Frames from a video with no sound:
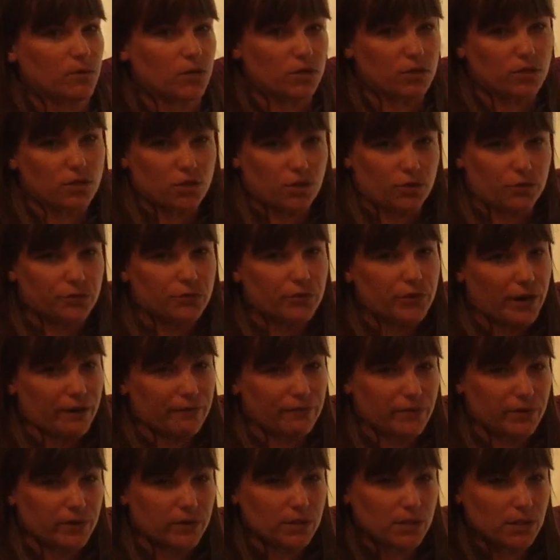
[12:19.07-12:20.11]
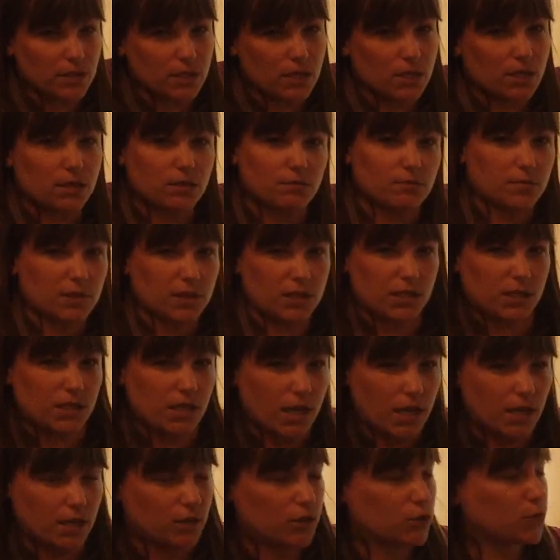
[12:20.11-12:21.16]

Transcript: Just to reference it, because I had to